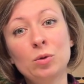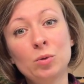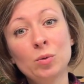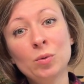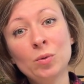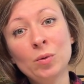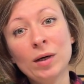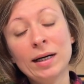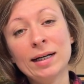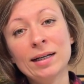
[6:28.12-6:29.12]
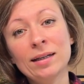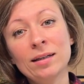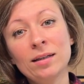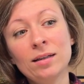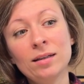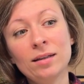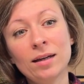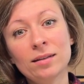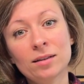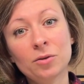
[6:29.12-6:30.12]
do I
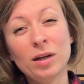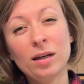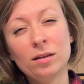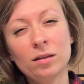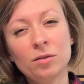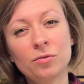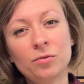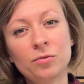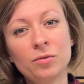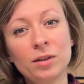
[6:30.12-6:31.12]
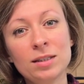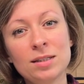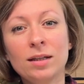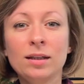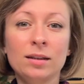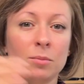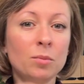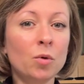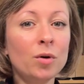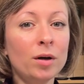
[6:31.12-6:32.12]
get creative easily in the
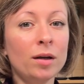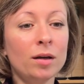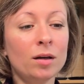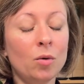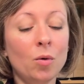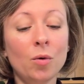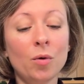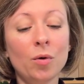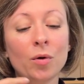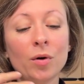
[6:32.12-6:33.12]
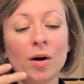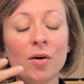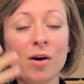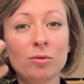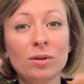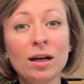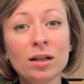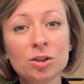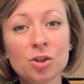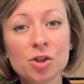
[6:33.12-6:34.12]
morning or around
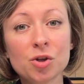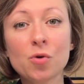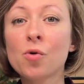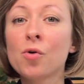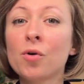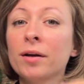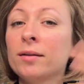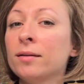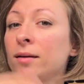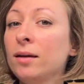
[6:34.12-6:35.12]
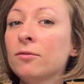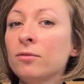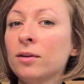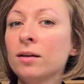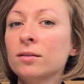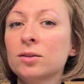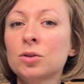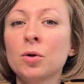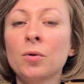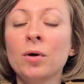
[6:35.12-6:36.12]
lunch or in the evening?
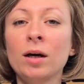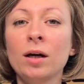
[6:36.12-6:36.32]
So